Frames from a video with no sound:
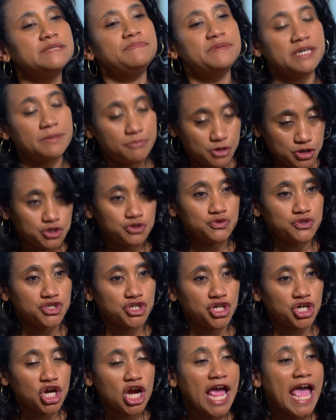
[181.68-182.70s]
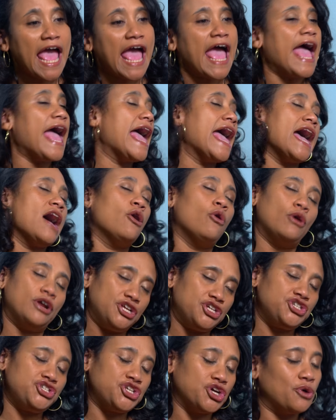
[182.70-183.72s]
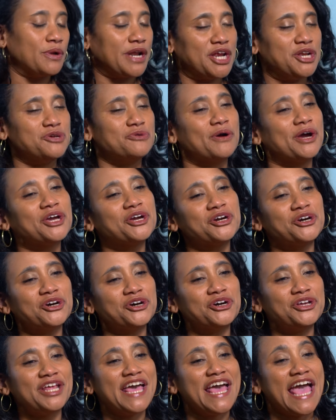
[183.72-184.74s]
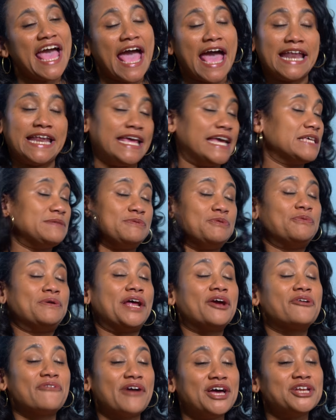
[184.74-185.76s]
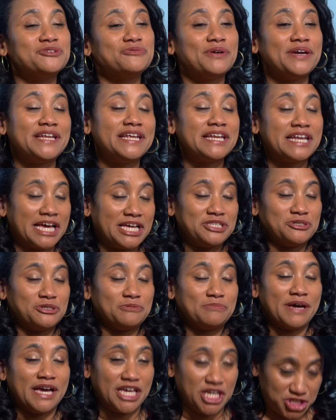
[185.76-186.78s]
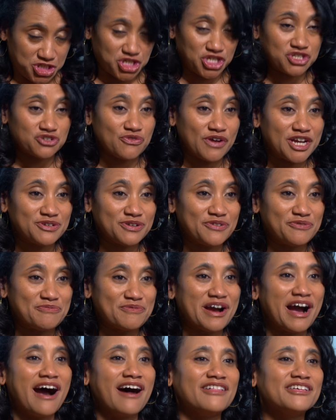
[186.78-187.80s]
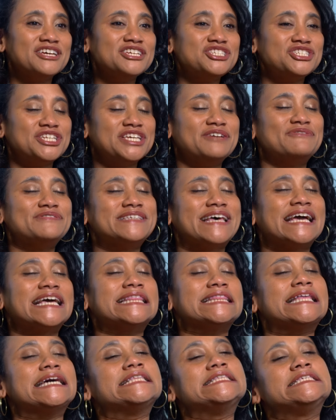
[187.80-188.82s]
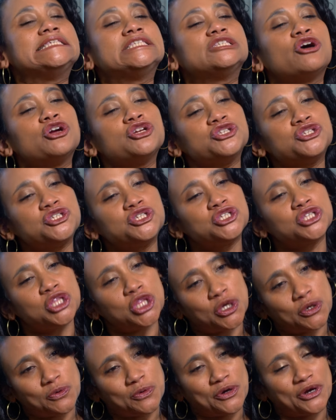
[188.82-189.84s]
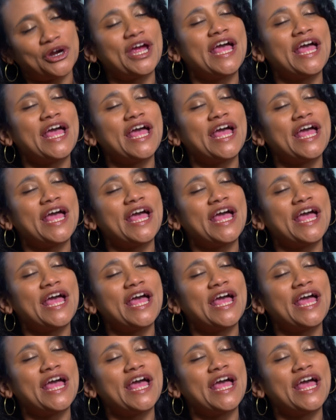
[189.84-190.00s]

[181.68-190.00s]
to be a producer on his show and I knew I could. And he asked me when I graduated and I told him I just graduated from college and he was like, let's start slower.